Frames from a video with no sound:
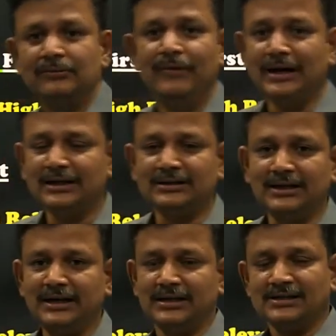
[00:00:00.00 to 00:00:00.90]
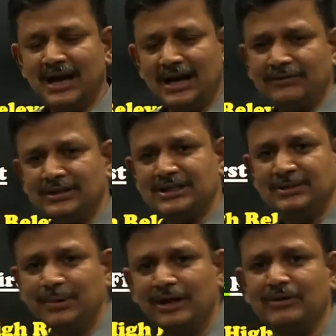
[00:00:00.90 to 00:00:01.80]
Vector 3D. Start with the
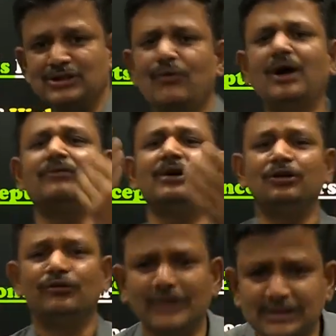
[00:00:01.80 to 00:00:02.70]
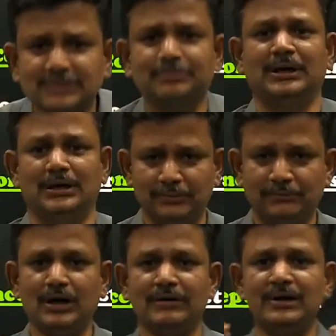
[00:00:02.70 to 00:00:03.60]
simpler ones. Whatever you feel simple,
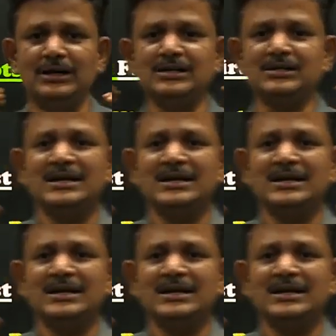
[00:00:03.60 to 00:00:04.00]
whatever is